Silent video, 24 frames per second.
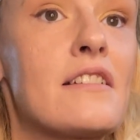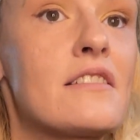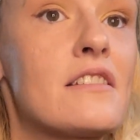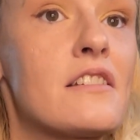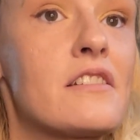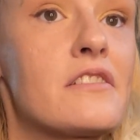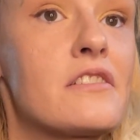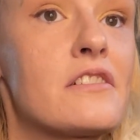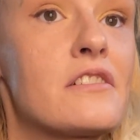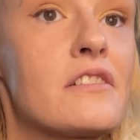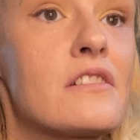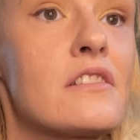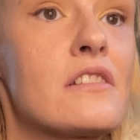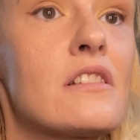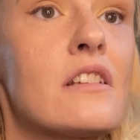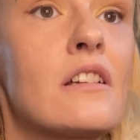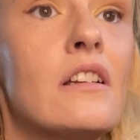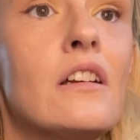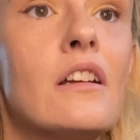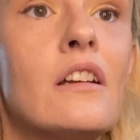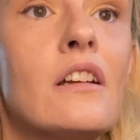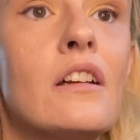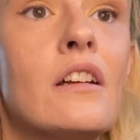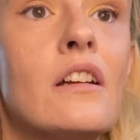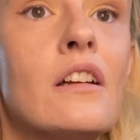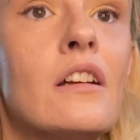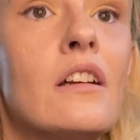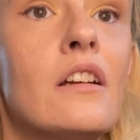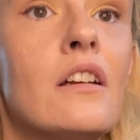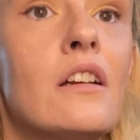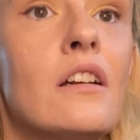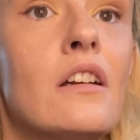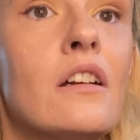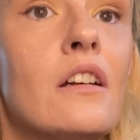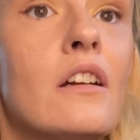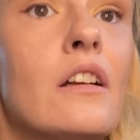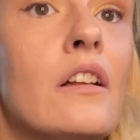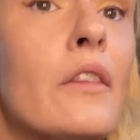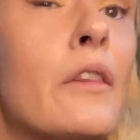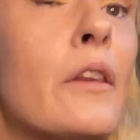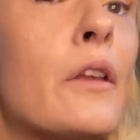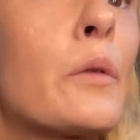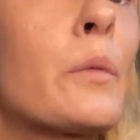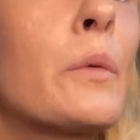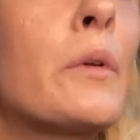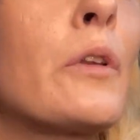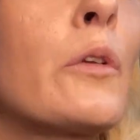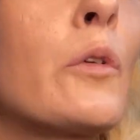sisters.
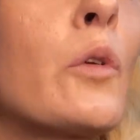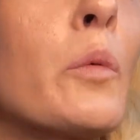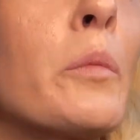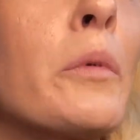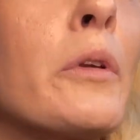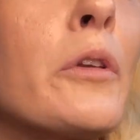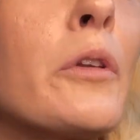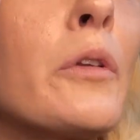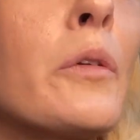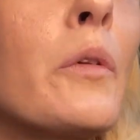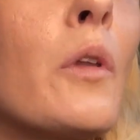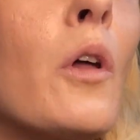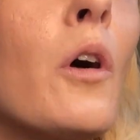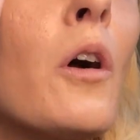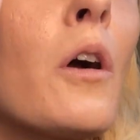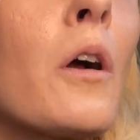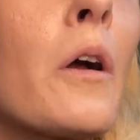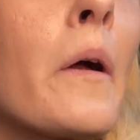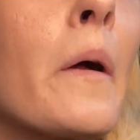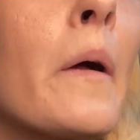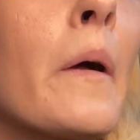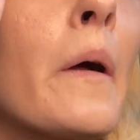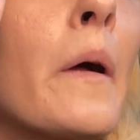This one's a little bit too long.